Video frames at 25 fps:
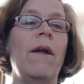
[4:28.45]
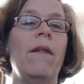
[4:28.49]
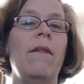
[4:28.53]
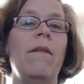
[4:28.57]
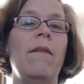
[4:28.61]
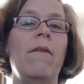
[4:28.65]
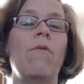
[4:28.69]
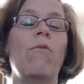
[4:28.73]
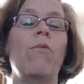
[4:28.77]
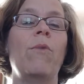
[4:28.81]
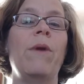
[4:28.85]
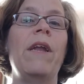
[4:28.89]

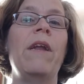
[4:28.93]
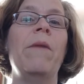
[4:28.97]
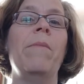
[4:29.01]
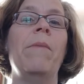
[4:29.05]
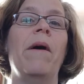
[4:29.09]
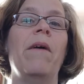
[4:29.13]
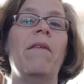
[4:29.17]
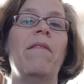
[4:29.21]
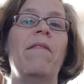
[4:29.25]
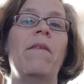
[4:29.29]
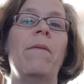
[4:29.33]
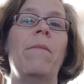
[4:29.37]
and read
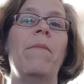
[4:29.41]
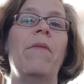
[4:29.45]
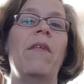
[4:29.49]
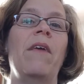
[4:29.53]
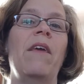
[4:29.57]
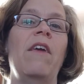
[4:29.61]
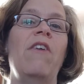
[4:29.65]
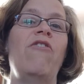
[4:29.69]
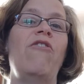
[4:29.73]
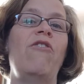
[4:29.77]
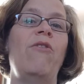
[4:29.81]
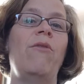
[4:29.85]
about some of
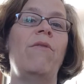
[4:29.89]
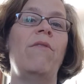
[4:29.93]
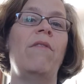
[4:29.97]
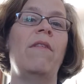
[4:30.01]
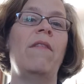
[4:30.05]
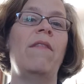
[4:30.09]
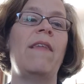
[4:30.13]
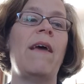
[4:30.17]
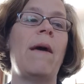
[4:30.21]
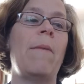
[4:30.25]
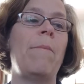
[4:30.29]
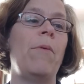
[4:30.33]
the issues
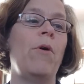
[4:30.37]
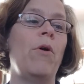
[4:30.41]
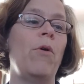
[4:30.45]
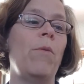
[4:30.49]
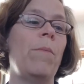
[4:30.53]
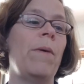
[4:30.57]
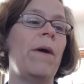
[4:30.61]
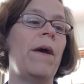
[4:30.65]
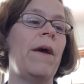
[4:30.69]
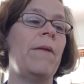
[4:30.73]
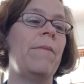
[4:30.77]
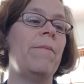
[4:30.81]
that
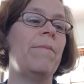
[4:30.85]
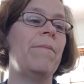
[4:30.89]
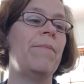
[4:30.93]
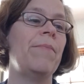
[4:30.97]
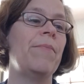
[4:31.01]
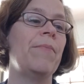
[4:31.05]
pope had.